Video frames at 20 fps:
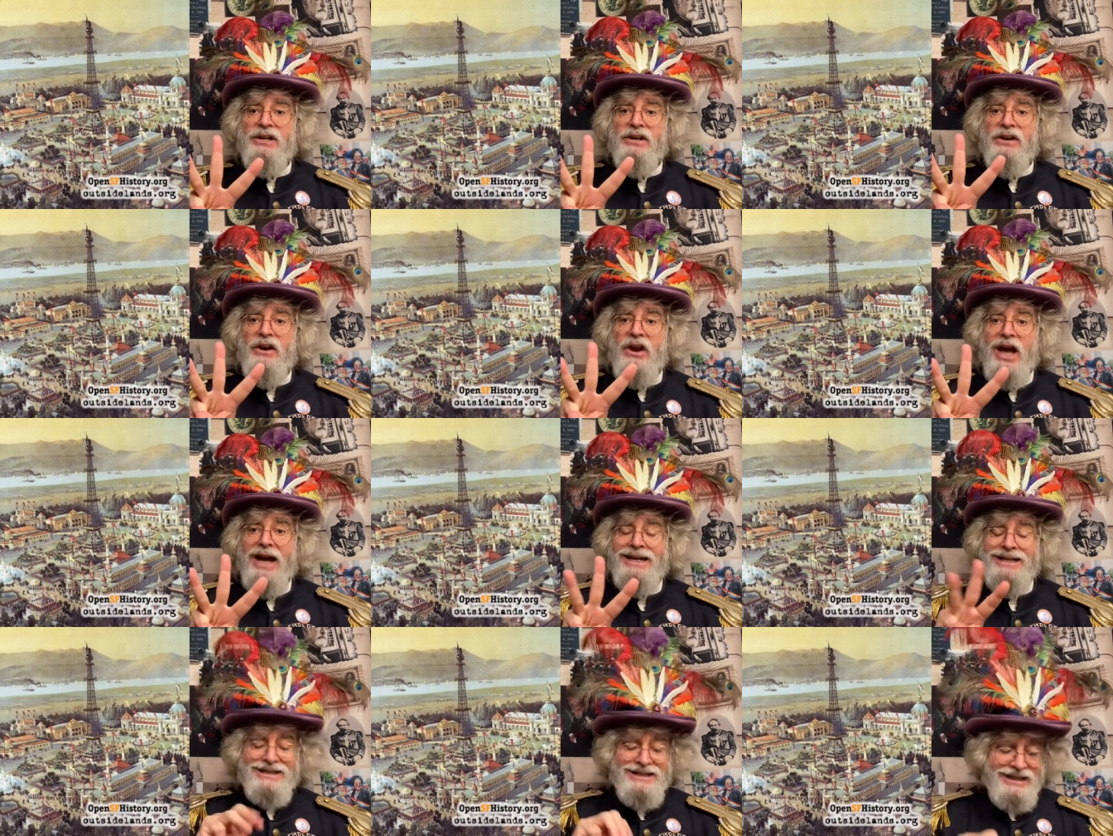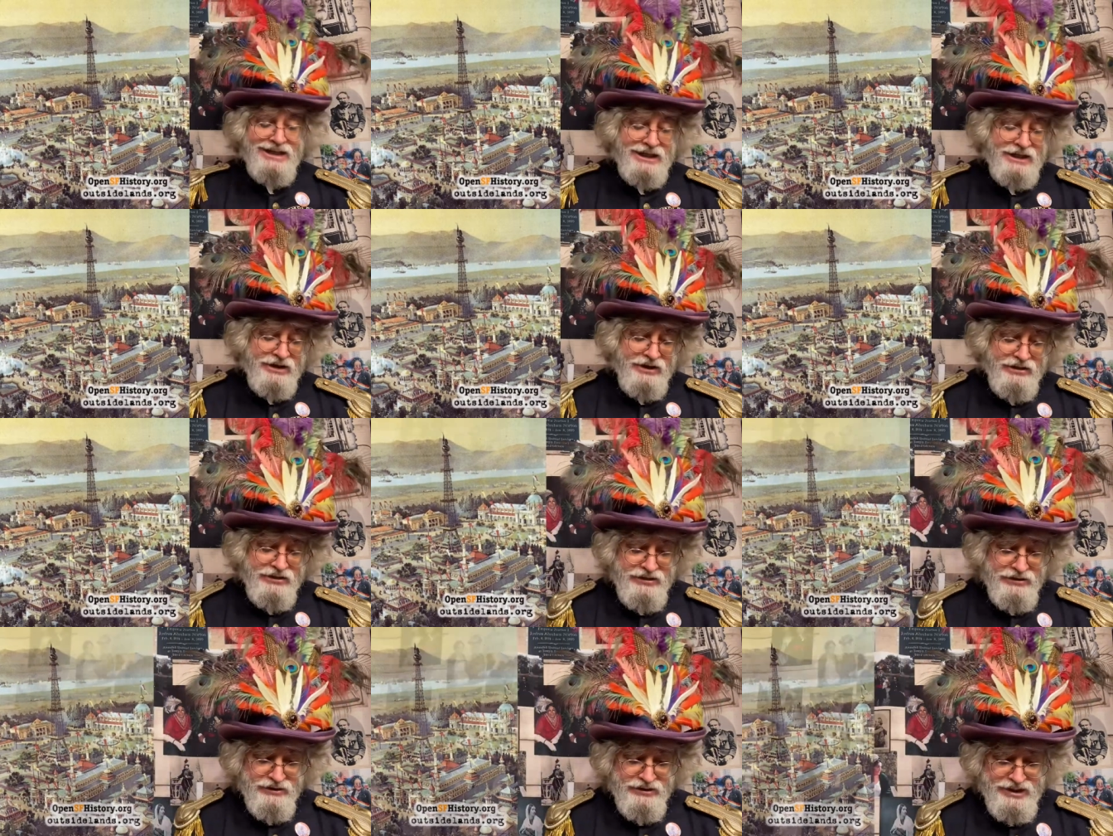
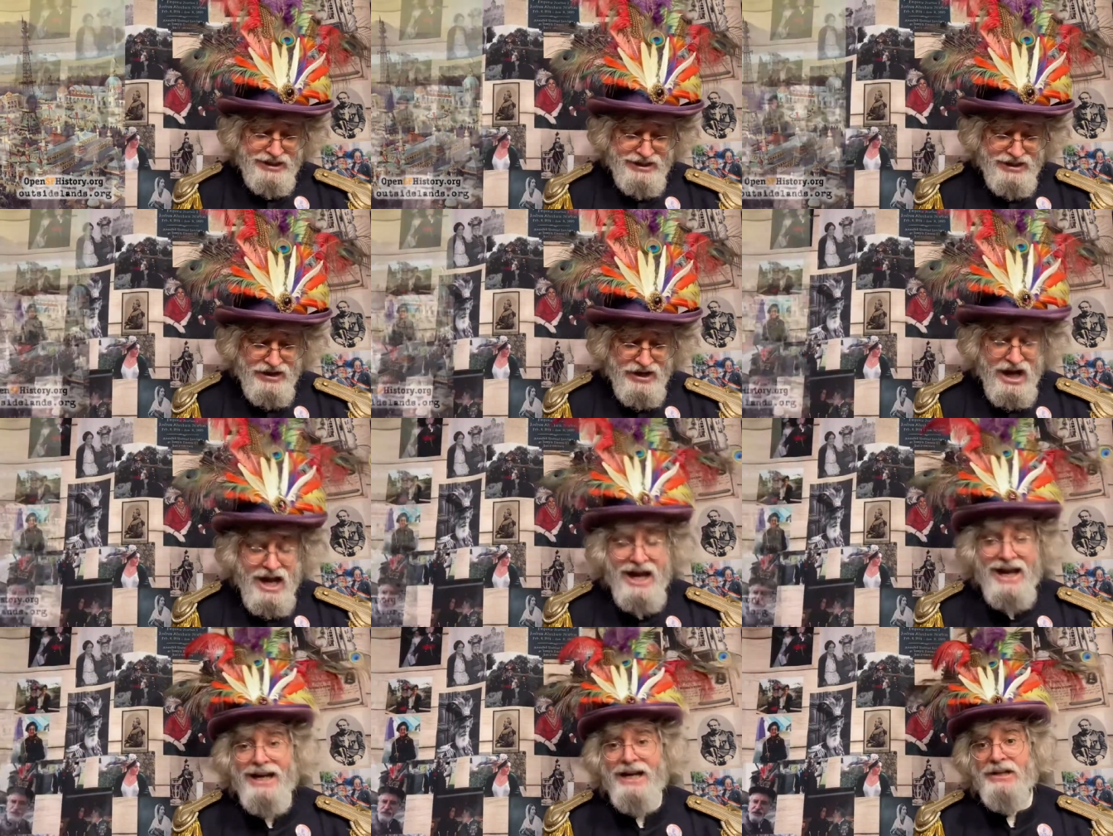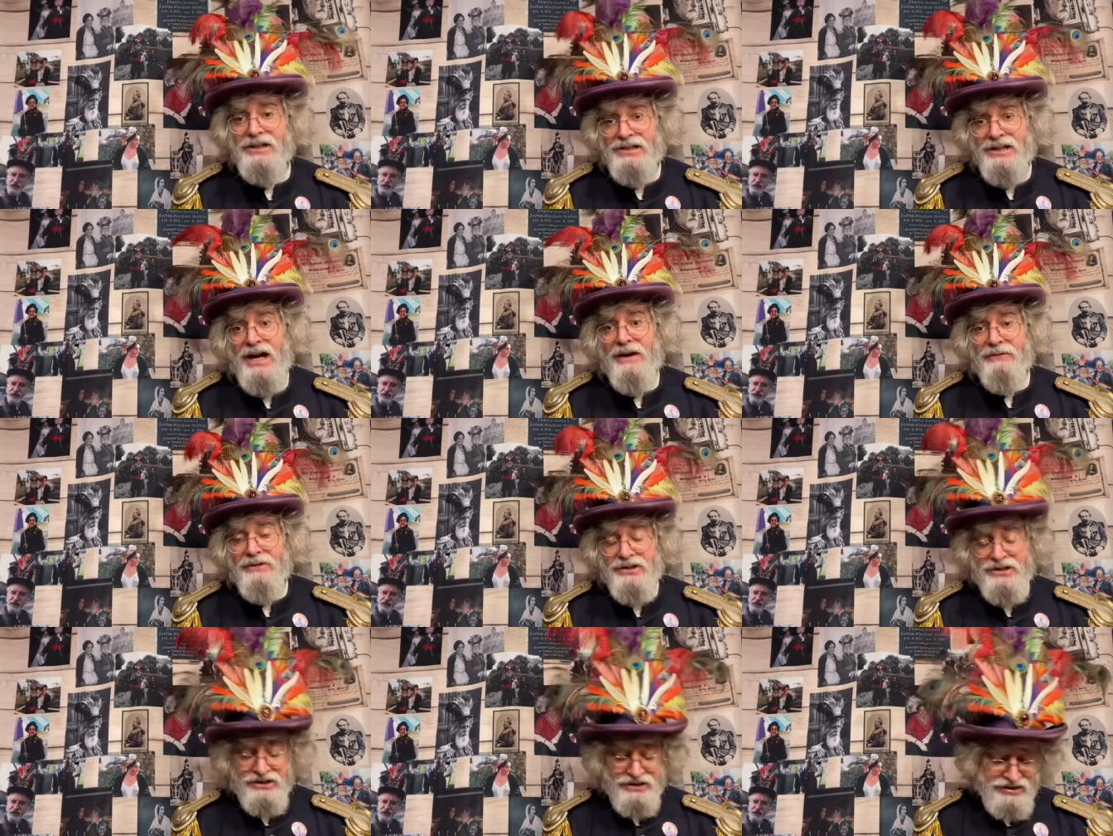1939 in San
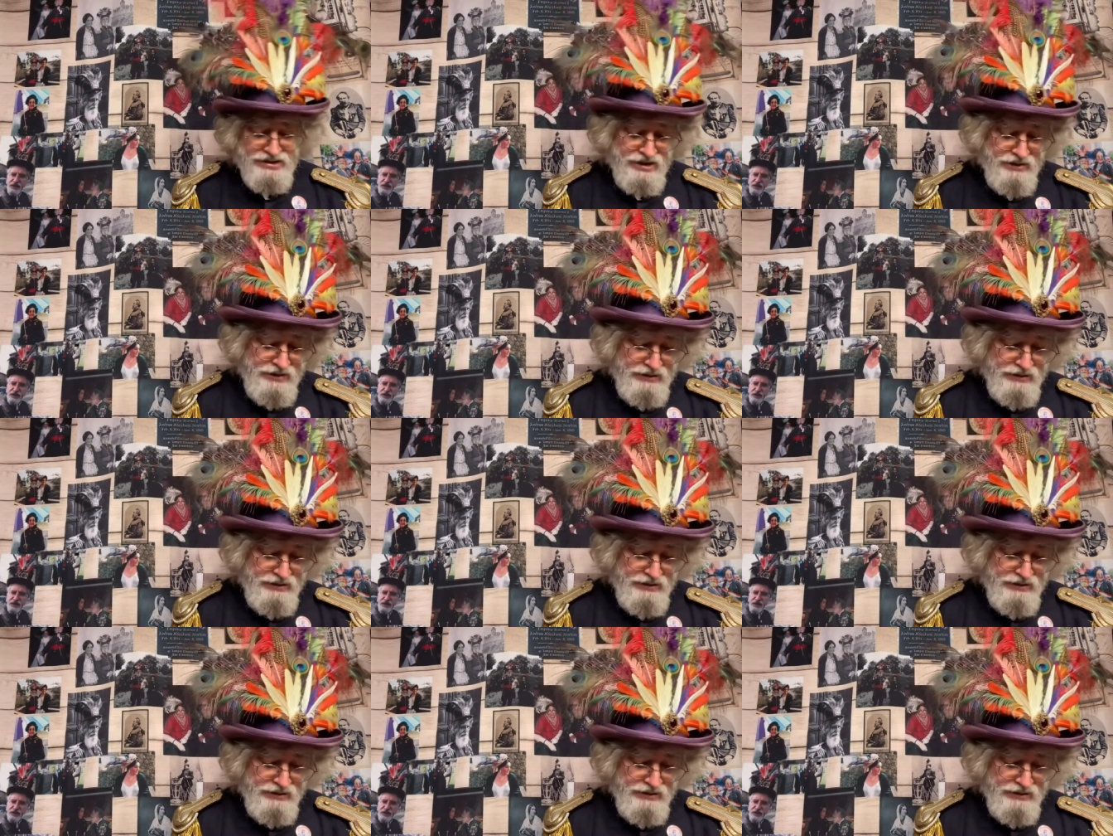Francisco, the